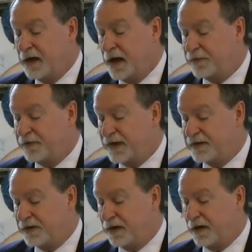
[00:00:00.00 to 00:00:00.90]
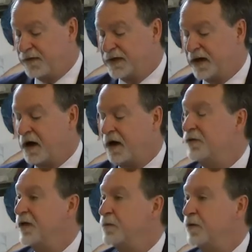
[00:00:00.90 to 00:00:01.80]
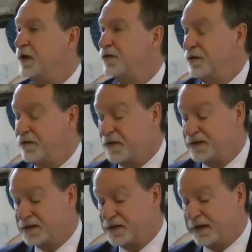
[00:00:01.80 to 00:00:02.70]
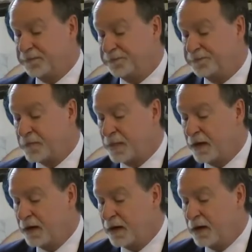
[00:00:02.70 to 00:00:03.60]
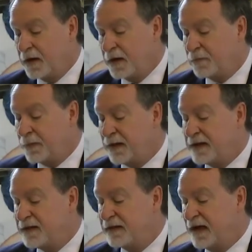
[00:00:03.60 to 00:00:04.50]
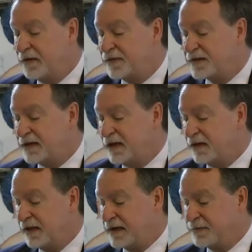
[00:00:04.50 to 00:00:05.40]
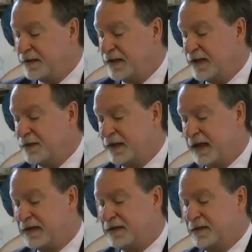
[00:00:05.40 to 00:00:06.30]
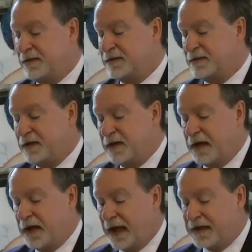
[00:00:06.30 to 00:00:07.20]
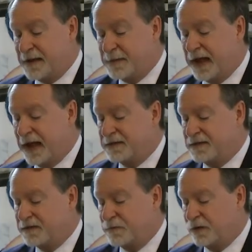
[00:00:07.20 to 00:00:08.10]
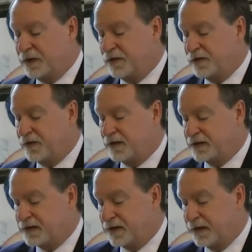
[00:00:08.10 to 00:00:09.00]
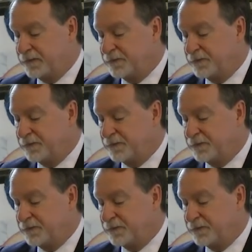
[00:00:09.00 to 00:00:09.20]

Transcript: and Professor of Psychiatry at Monash University. By blending the Alfred's clinical expertise with the academic excellence of Monash University,